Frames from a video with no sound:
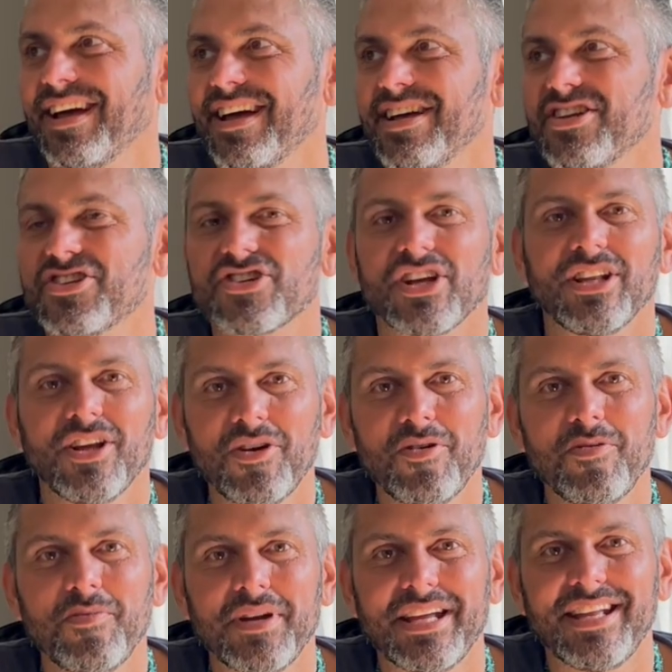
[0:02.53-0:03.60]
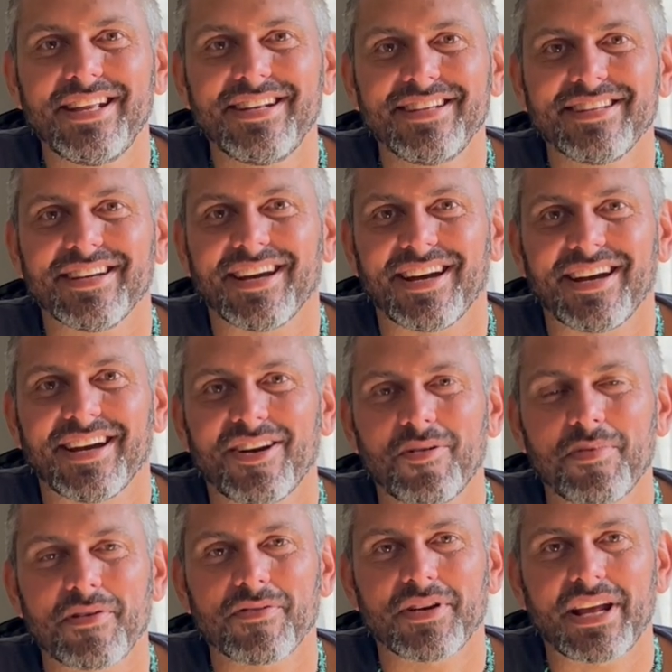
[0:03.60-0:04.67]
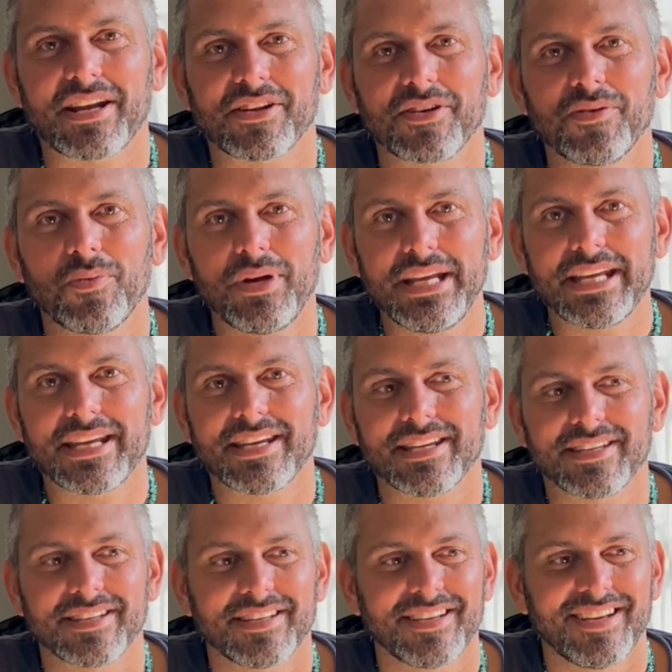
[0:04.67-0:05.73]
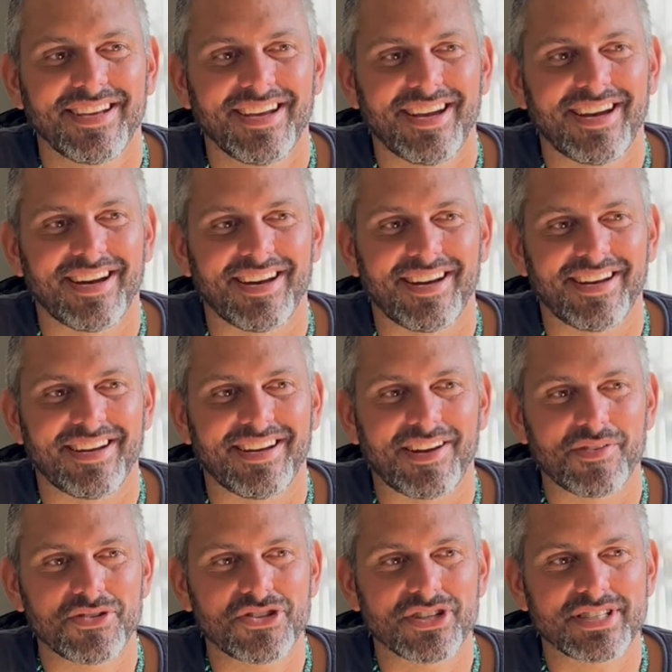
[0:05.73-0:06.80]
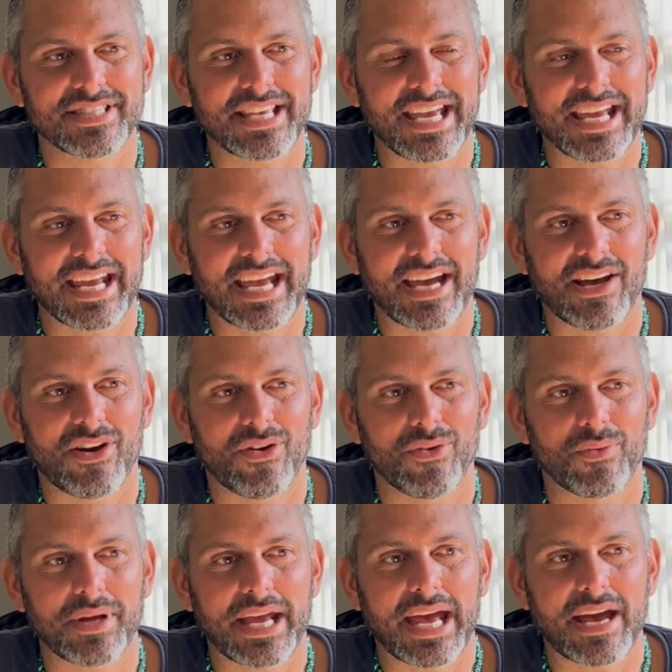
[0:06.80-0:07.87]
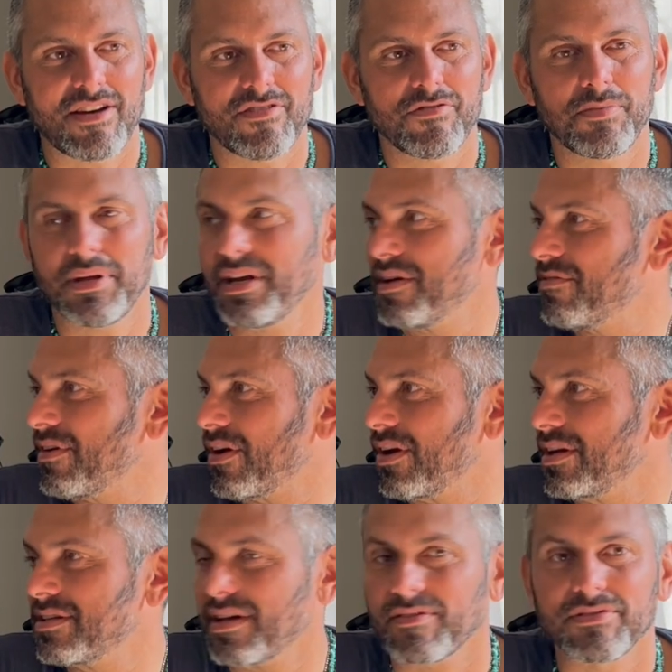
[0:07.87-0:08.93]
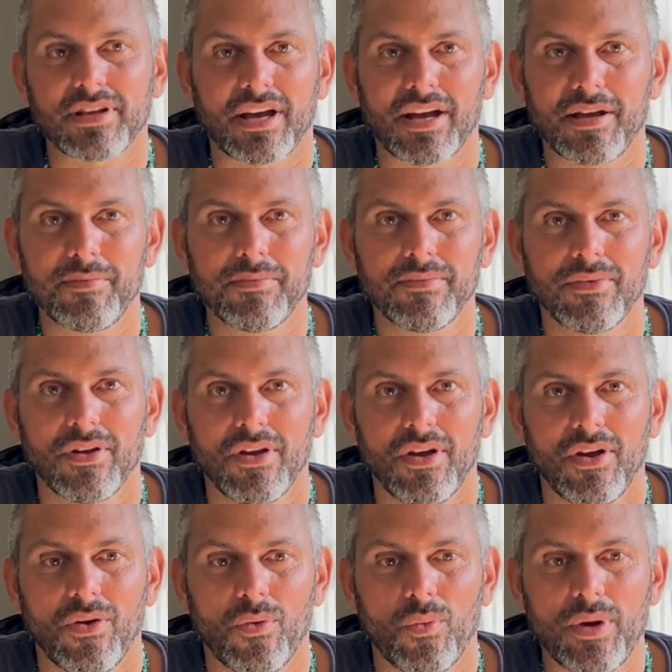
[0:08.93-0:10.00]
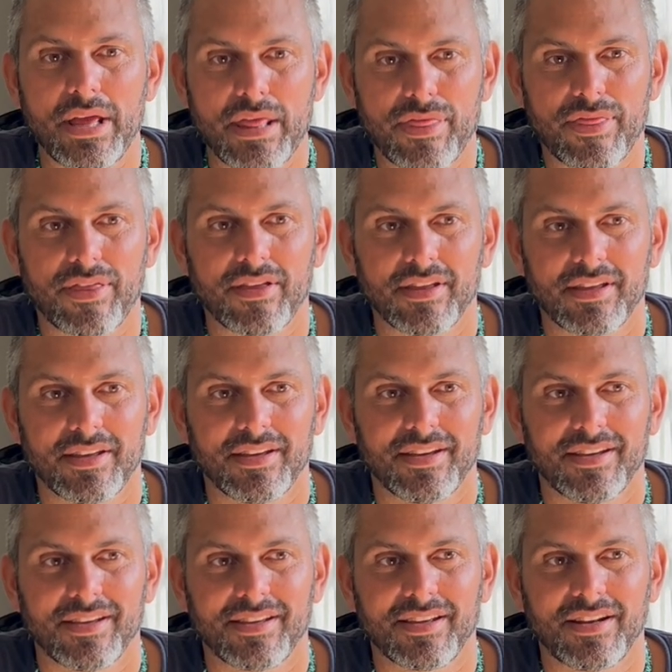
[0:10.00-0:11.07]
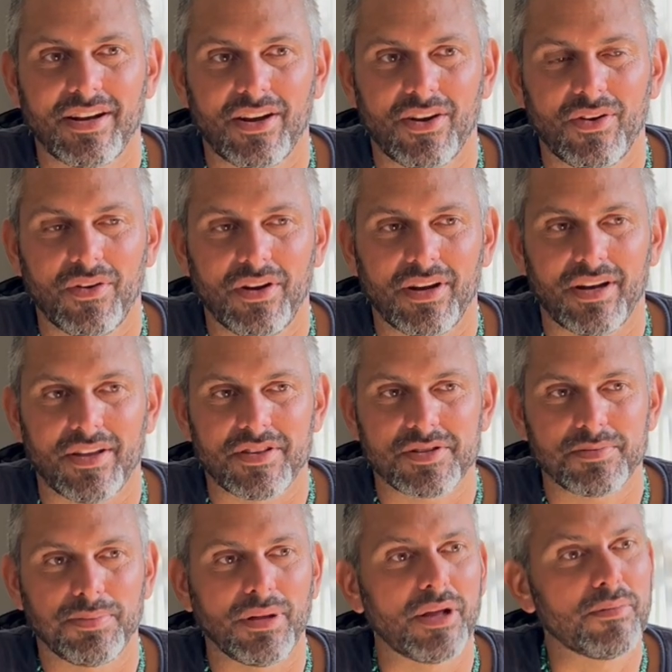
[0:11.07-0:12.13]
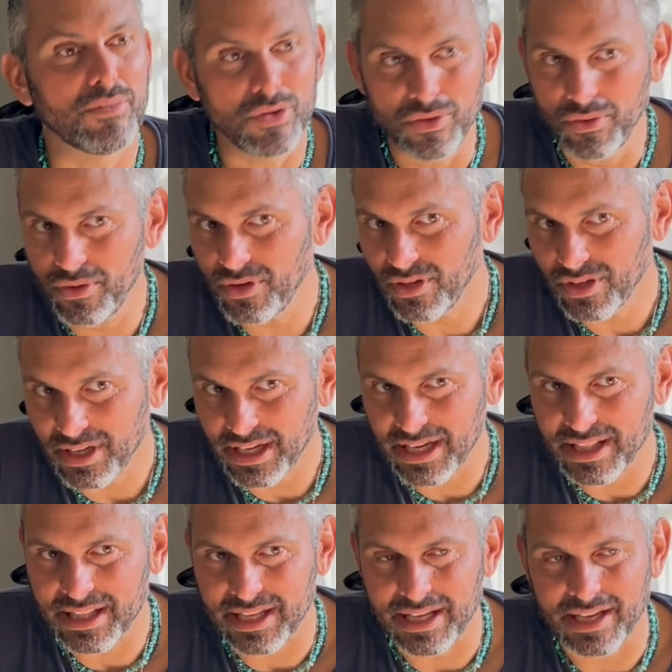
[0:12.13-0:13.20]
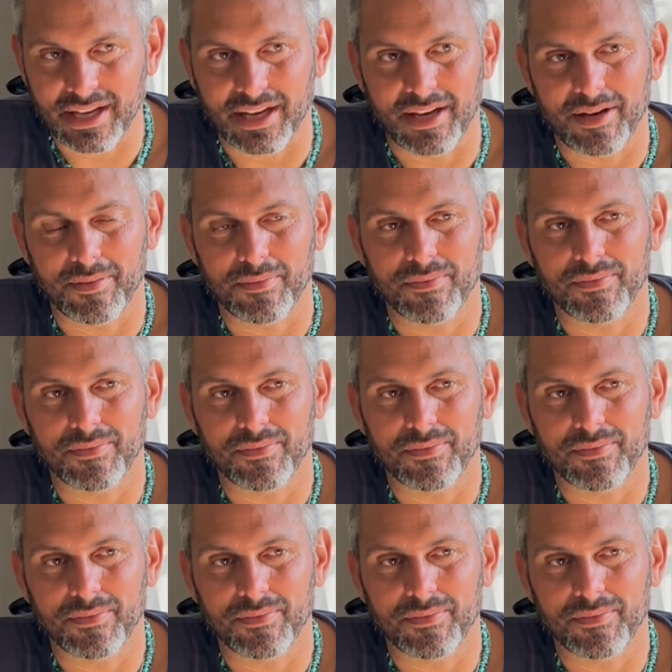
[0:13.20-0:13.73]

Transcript: Shalom, and I hope everyone had a good week. I was just saying how we have been in a very tough time with, this blood moon, and in the I